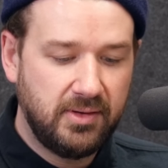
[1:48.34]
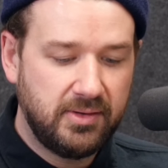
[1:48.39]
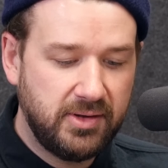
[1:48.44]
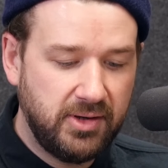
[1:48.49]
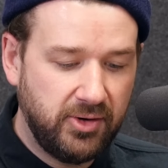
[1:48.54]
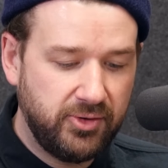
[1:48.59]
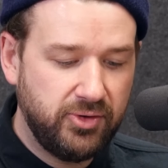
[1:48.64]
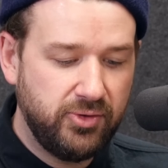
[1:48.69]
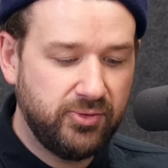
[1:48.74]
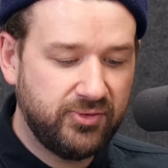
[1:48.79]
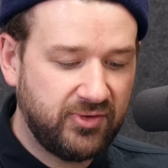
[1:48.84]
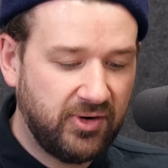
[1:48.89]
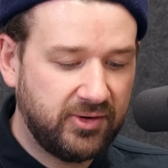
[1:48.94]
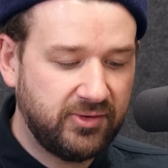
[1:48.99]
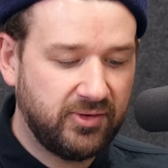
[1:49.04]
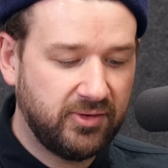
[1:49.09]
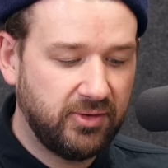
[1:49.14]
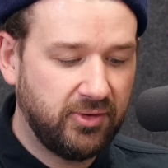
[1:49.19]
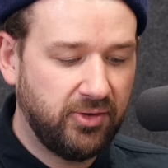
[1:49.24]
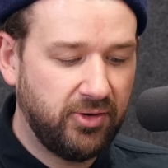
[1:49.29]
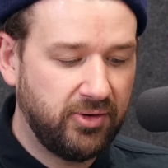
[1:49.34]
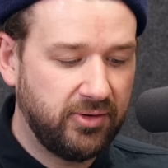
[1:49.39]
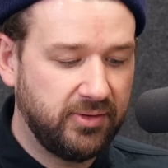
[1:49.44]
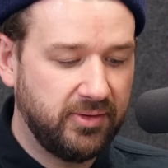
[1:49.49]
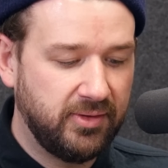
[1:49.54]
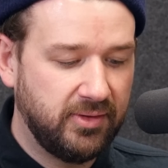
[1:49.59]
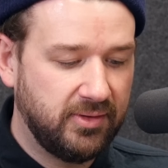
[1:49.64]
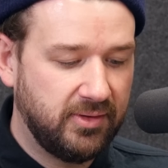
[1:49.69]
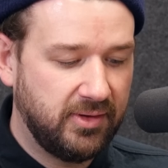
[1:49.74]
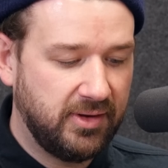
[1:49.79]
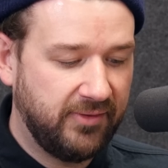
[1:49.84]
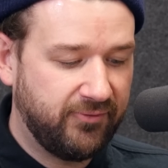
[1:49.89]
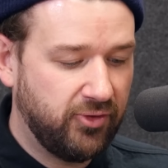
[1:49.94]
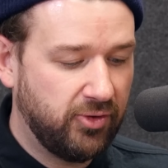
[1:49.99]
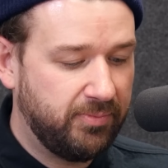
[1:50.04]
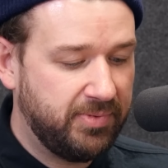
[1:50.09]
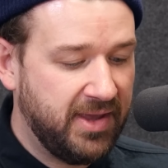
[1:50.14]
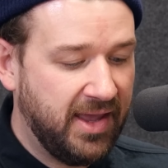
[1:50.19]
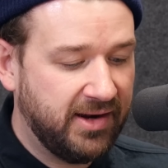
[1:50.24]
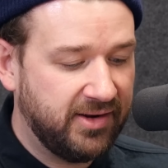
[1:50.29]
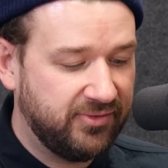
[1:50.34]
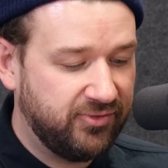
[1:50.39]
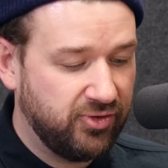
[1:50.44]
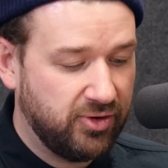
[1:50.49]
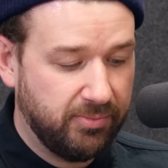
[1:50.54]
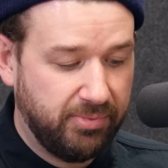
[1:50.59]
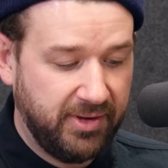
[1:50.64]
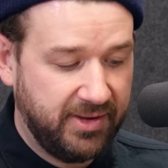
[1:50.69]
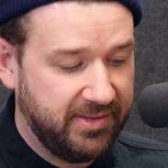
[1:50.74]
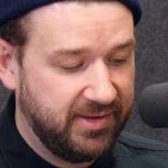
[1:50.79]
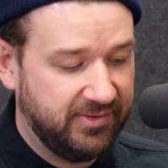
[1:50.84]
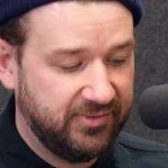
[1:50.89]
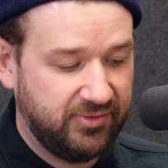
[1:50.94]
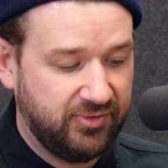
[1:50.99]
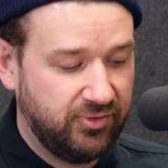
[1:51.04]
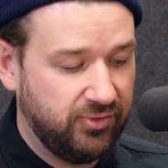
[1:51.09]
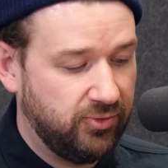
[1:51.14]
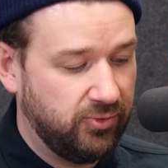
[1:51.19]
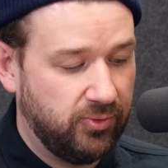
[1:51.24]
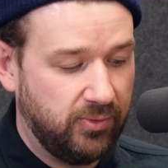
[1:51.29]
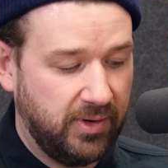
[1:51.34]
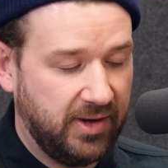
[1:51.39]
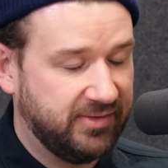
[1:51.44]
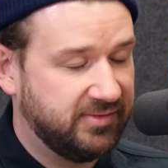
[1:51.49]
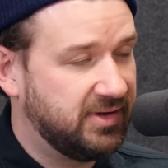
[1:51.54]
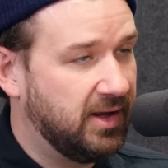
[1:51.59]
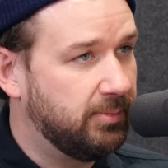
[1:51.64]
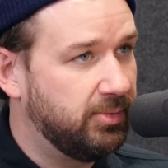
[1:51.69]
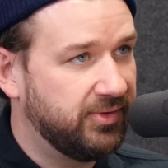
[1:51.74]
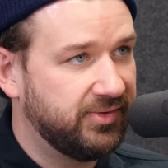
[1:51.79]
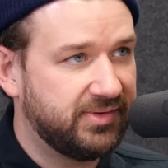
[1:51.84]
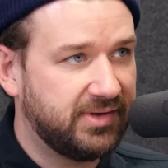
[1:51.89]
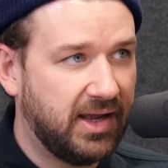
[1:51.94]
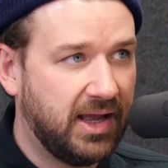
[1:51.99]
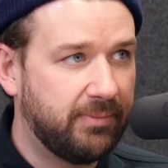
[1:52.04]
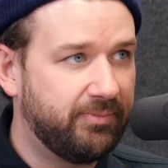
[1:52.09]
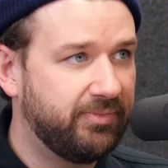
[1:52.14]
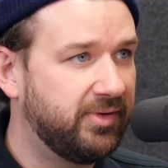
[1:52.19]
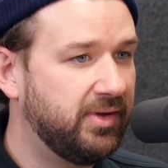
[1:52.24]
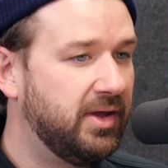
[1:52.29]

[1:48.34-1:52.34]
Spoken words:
You start to learn, if you're a pianist, you can play these two as double stops.